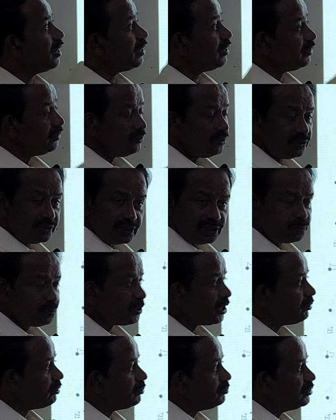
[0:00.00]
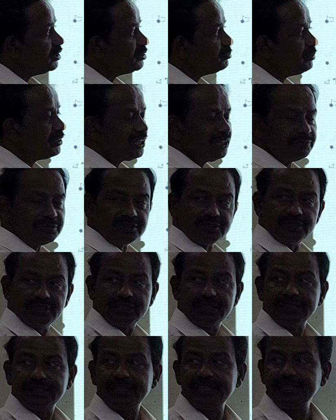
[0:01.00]
According to this problem, this becomes
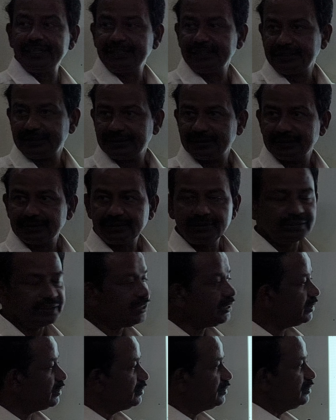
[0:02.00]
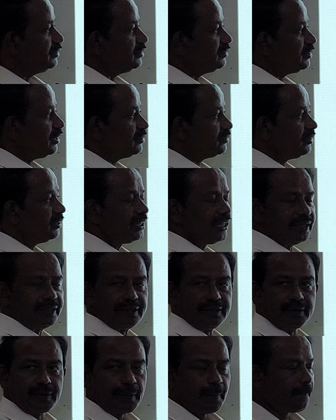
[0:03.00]
dt. Okay, this is also
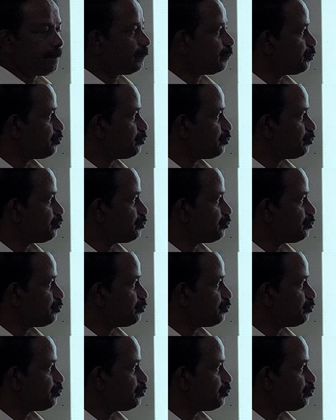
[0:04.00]
dt.